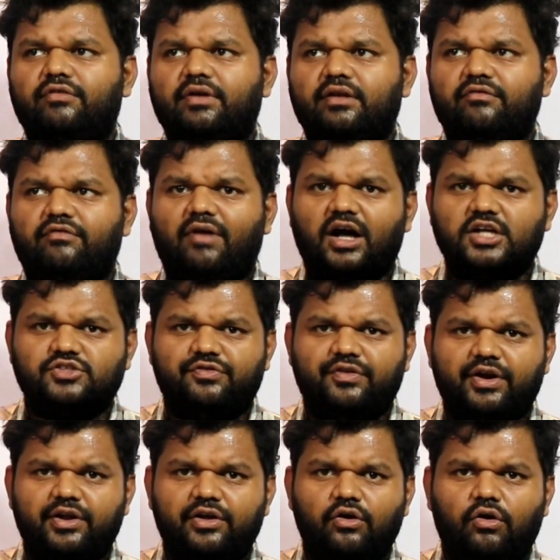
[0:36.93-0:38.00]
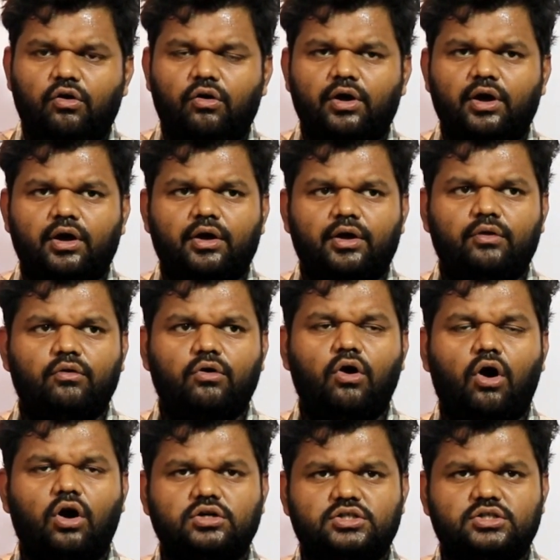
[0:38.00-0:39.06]
in first video you
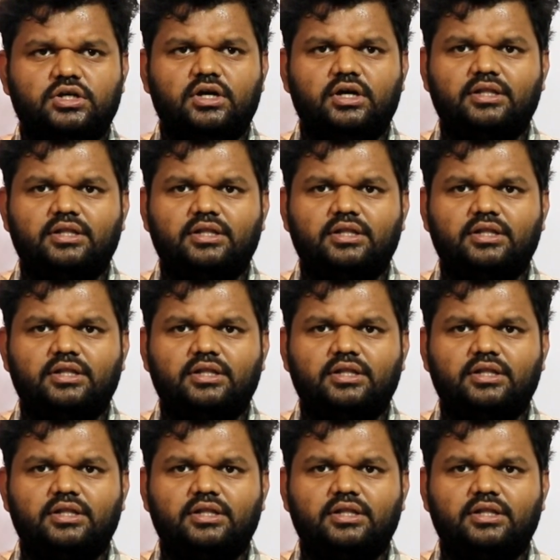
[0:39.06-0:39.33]
got